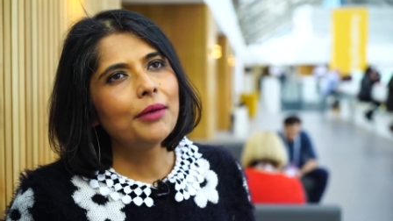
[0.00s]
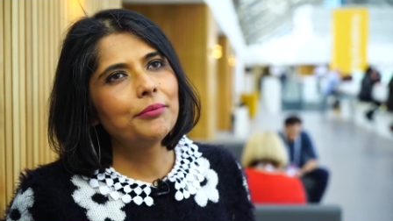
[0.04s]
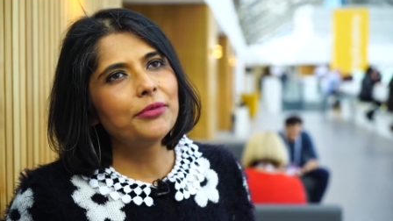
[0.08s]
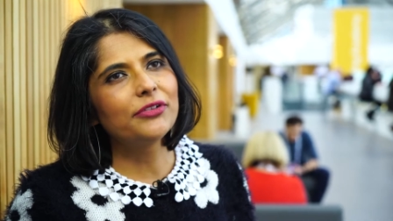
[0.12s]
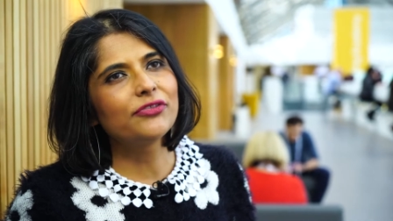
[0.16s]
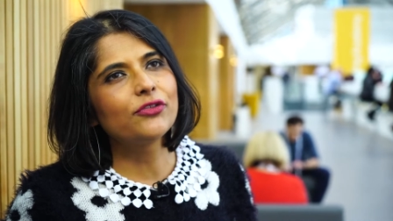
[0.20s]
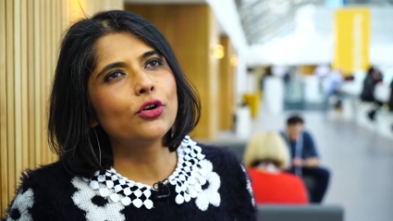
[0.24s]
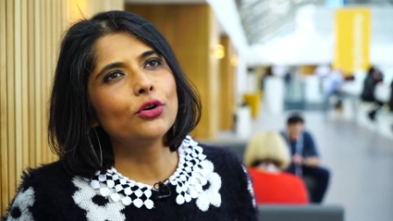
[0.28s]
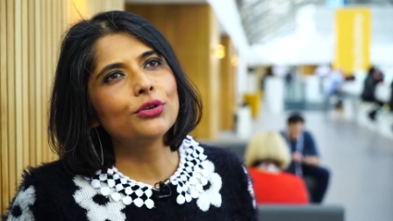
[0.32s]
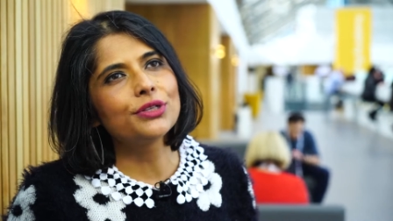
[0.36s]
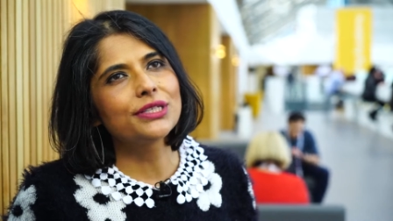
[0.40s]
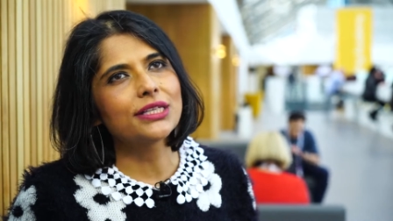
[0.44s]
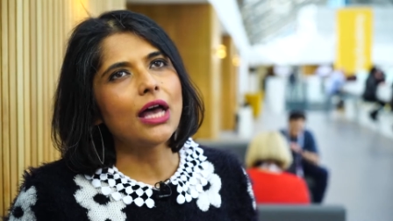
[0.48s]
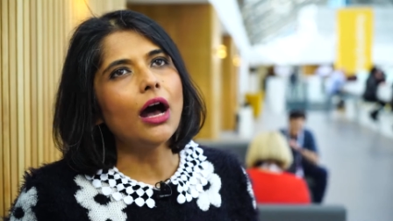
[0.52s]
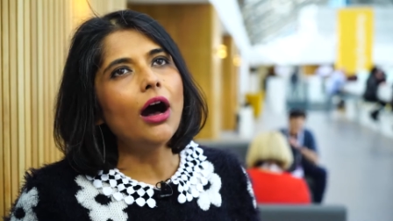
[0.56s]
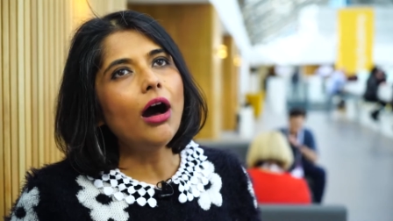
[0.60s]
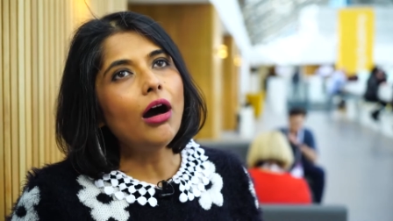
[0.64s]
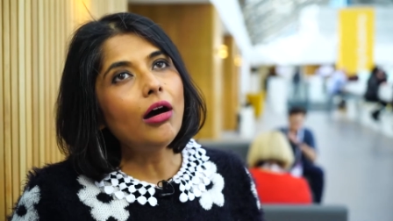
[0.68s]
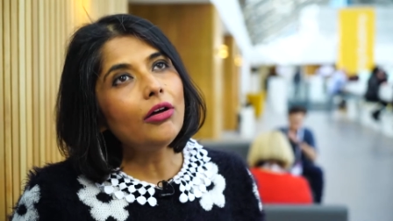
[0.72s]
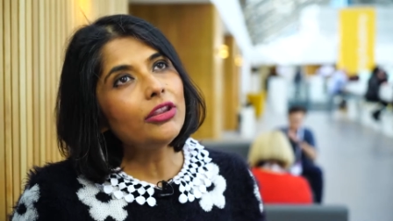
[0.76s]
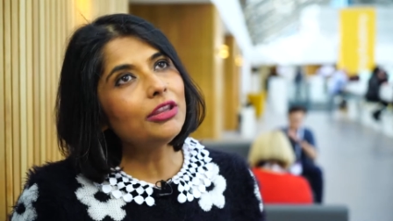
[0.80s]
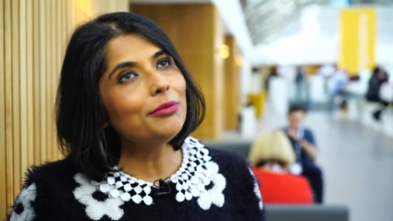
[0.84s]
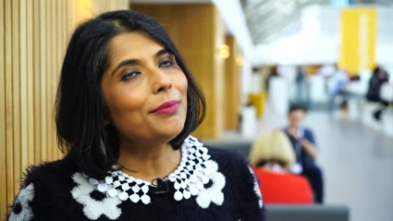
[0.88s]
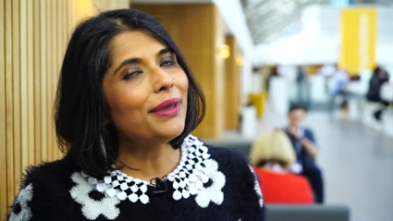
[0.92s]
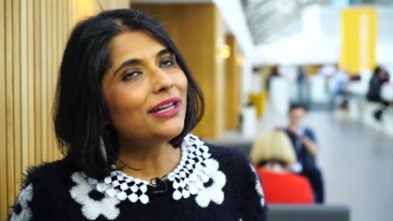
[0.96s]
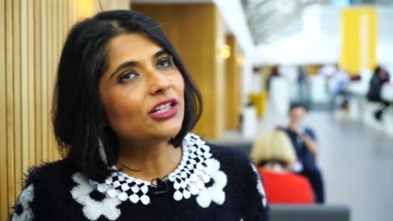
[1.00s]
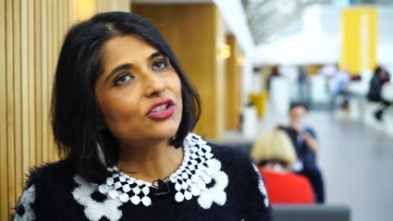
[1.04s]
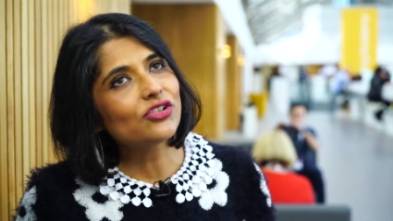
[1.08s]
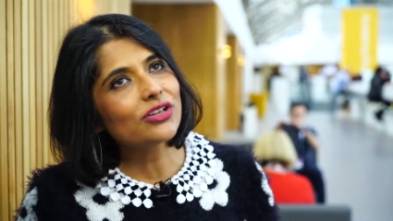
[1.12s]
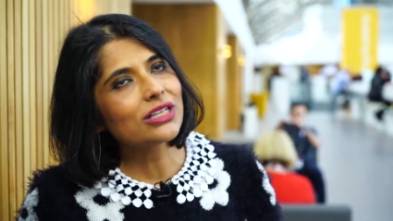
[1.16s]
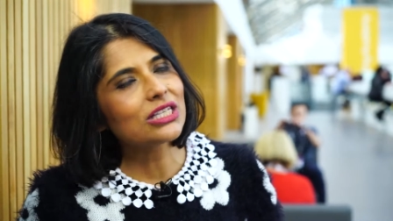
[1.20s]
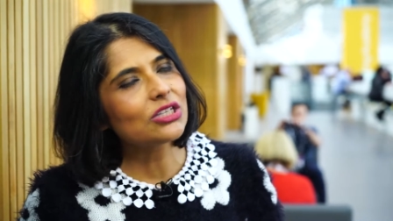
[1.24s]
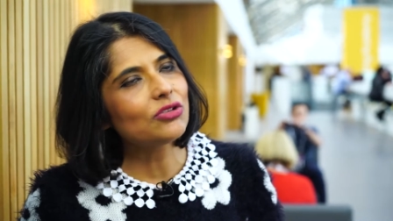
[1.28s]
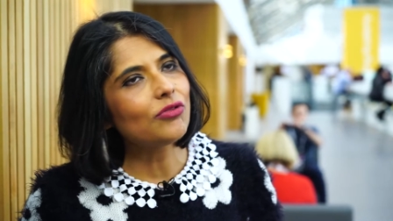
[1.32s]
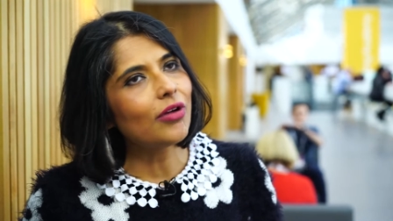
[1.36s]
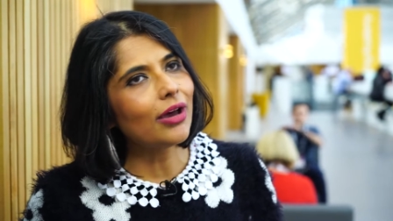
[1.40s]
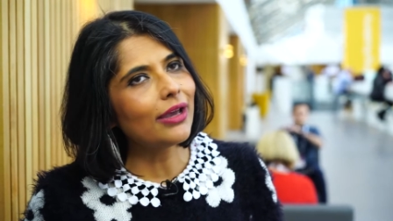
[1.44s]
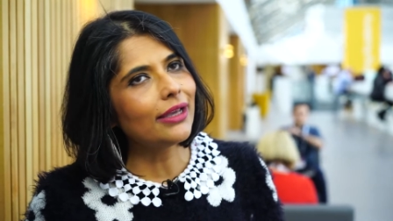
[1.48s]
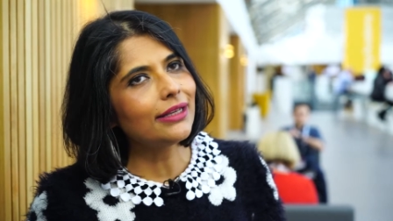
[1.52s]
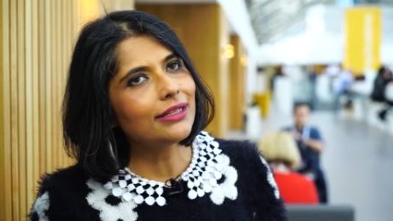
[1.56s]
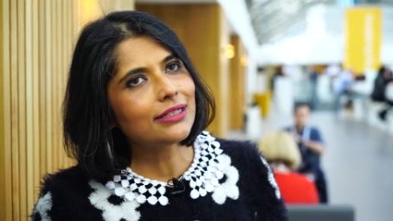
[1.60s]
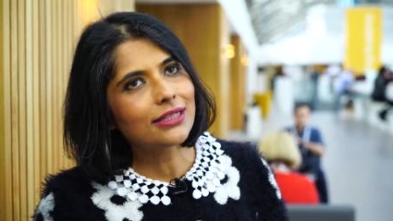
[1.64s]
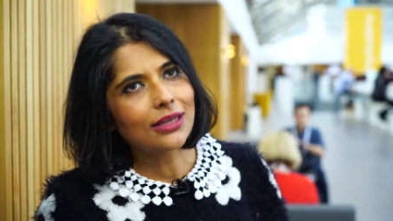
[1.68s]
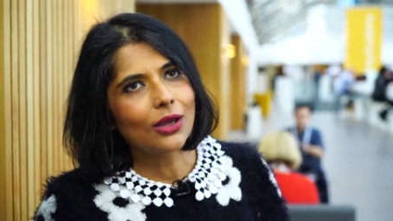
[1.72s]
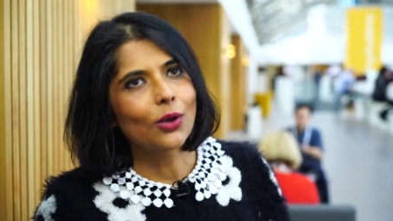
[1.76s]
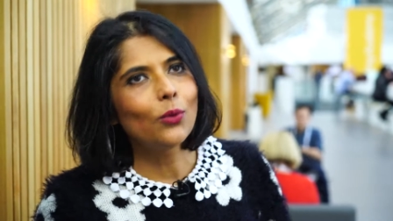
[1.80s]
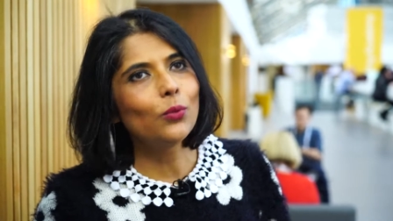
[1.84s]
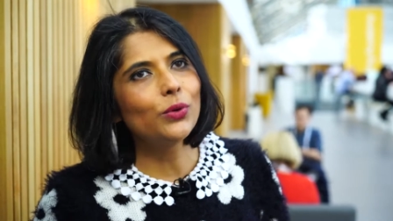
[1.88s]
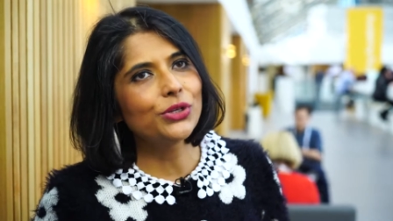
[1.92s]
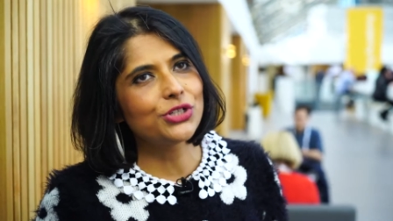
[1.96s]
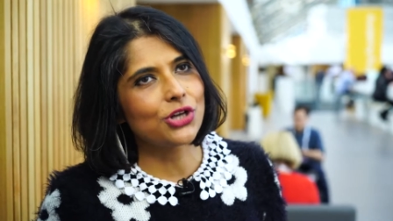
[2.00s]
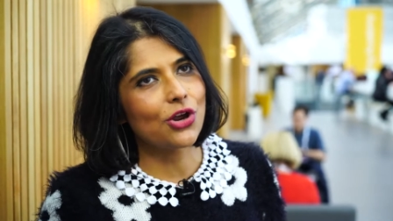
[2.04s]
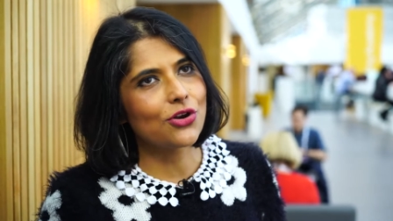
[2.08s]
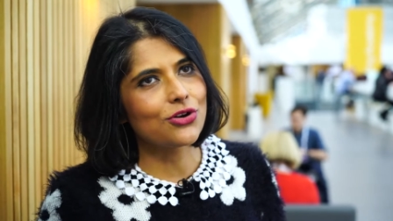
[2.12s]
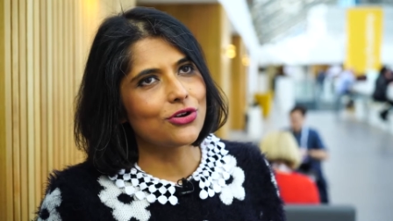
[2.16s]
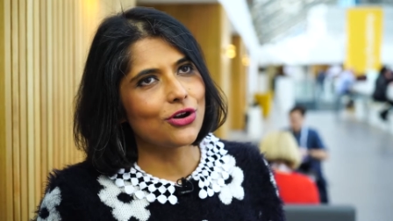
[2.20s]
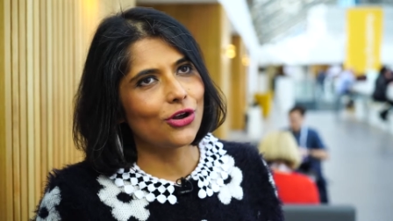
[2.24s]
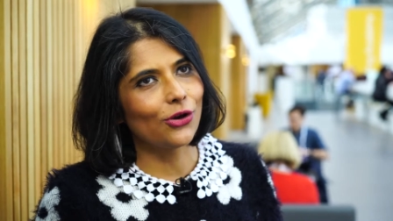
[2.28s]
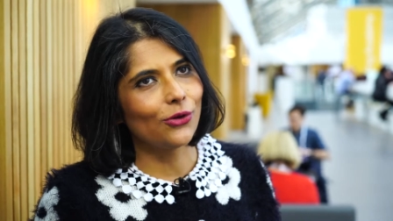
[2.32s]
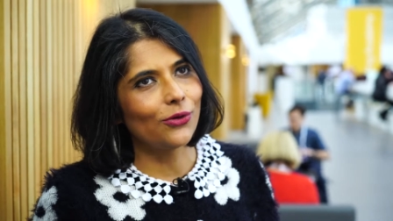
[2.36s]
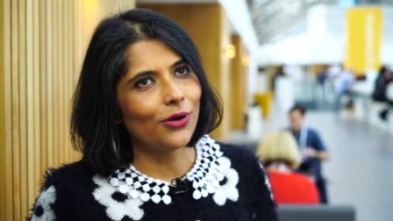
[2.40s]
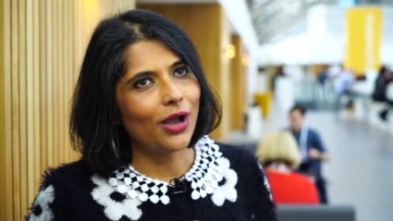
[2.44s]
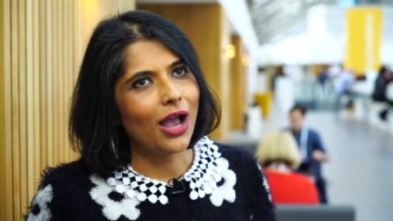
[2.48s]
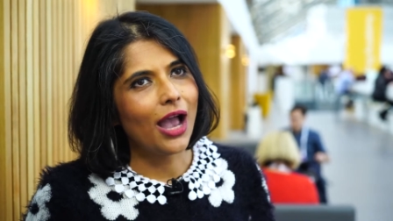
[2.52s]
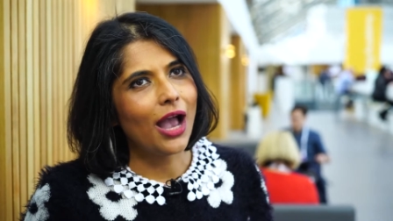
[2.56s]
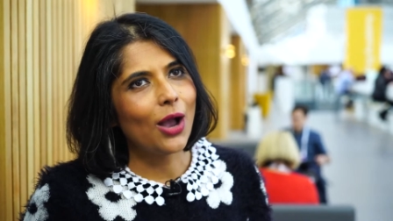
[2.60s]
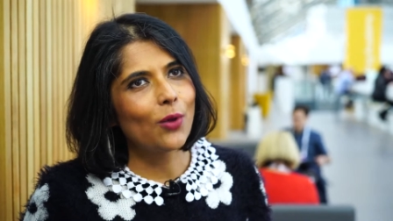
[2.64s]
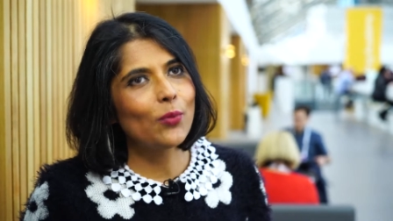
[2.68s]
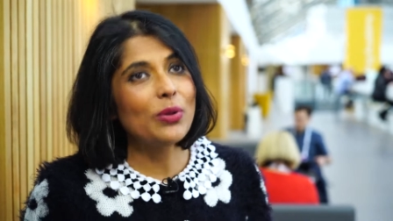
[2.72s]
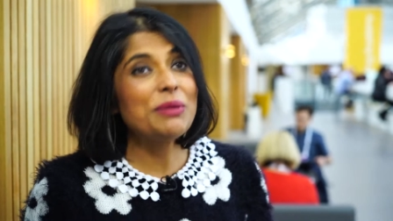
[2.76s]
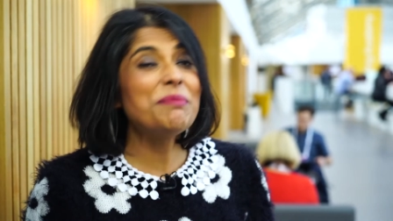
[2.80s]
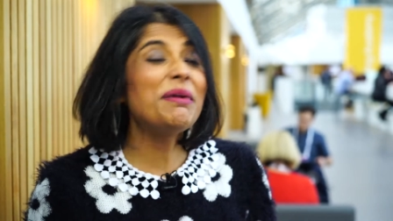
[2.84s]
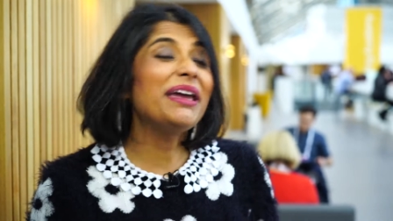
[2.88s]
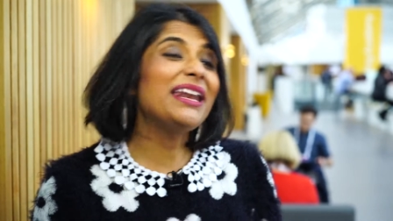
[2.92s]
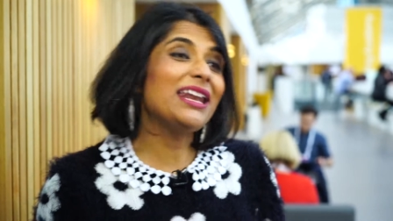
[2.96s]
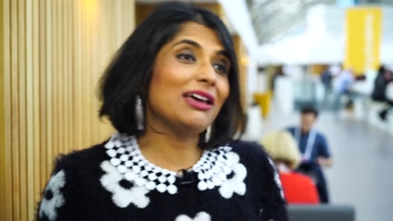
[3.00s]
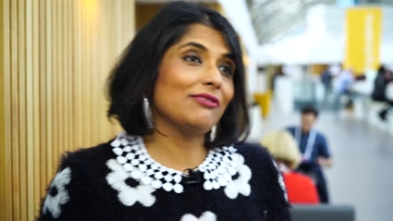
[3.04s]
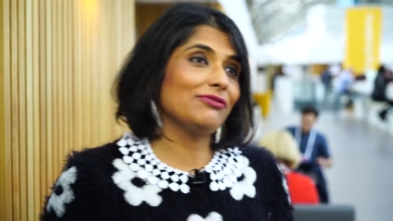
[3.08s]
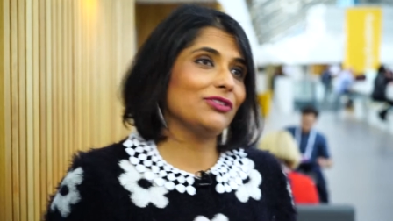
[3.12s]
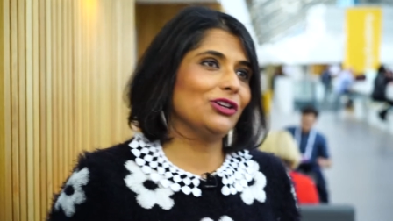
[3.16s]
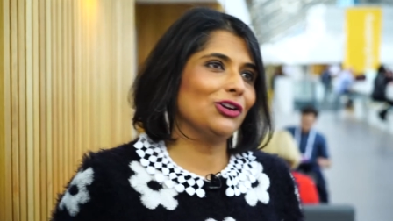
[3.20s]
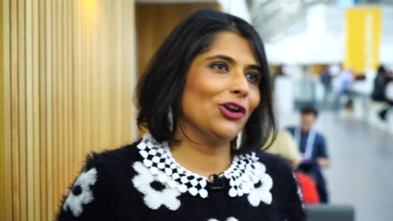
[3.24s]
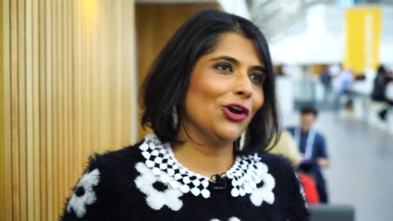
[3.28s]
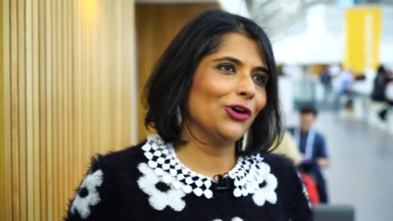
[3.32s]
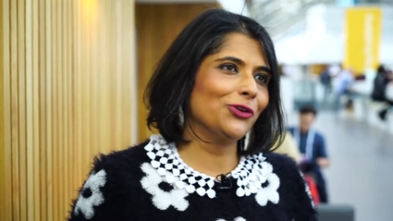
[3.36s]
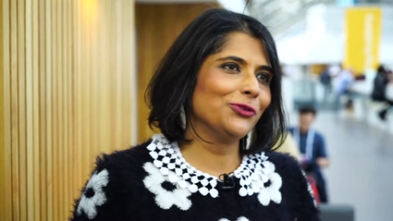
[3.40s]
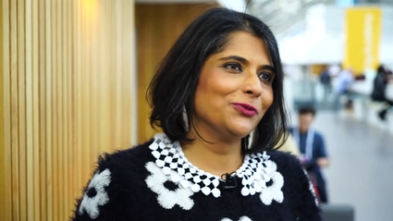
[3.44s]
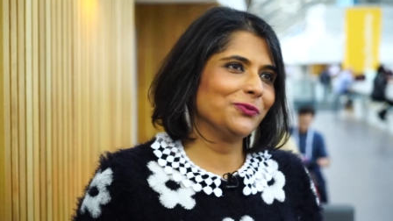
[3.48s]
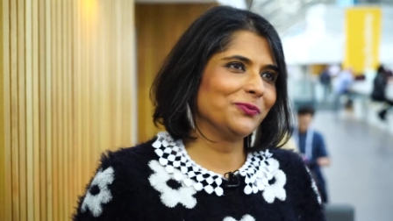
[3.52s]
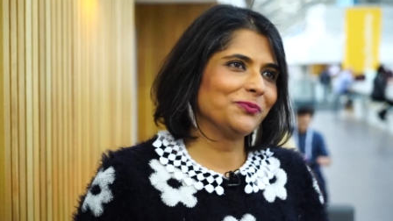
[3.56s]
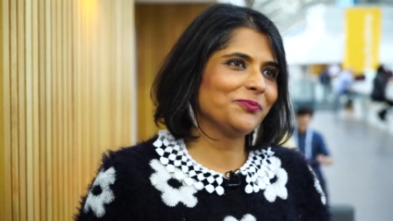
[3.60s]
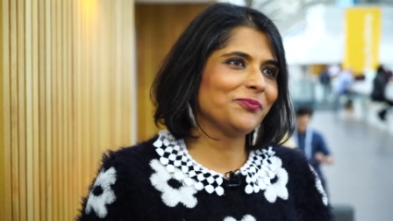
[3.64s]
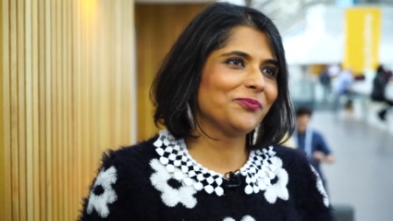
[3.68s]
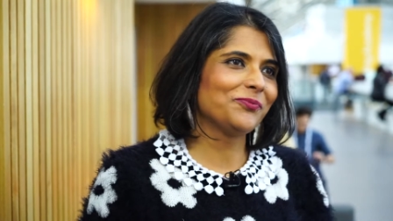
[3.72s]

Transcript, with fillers: But of course, are the metrics right? We don't know. We may never know.